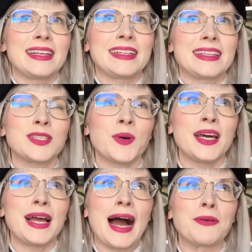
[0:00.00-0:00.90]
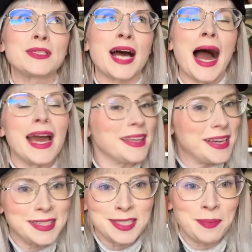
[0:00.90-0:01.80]
This one I was highly
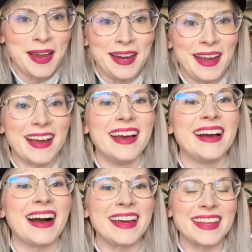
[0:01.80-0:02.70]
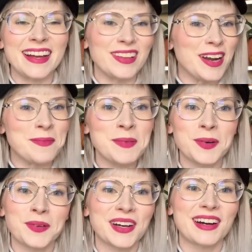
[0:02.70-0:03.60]
anticipating. I think a lot of
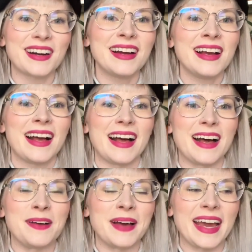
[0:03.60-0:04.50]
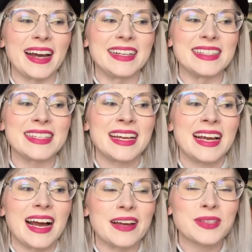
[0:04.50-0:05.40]
people were, and
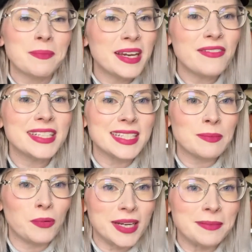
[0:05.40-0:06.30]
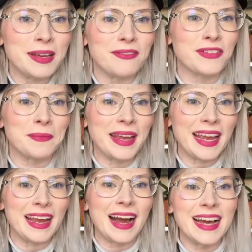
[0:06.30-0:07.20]
It was a bit of a disappointment for
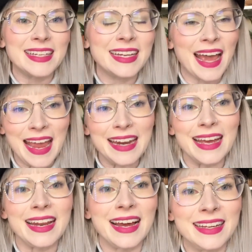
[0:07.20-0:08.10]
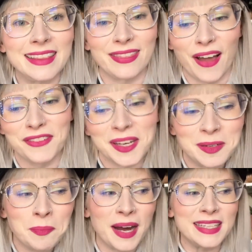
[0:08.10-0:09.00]
me. I didn't hate it, I didn't love
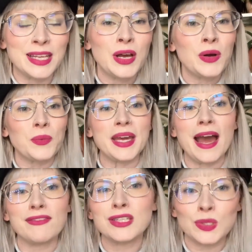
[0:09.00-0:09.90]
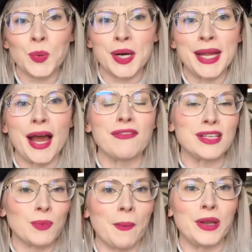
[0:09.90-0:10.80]
it, but we have the story of
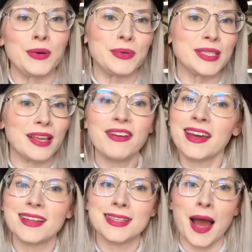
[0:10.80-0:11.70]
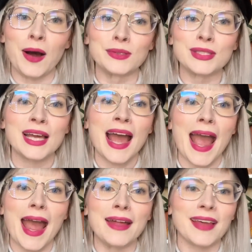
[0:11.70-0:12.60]
this woman who is living in this house,
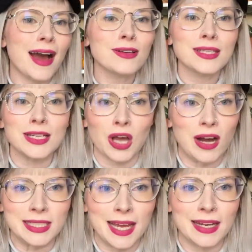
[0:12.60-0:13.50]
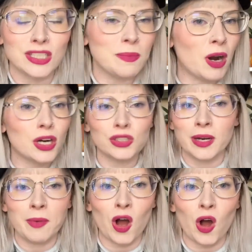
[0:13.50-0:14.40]
and the house is haunted. She bought her
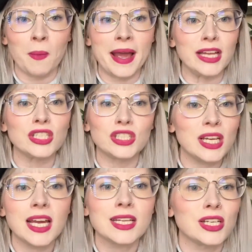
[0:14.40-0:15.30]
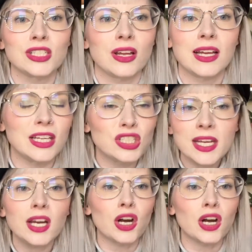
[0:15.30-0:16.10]
dream home, and she and her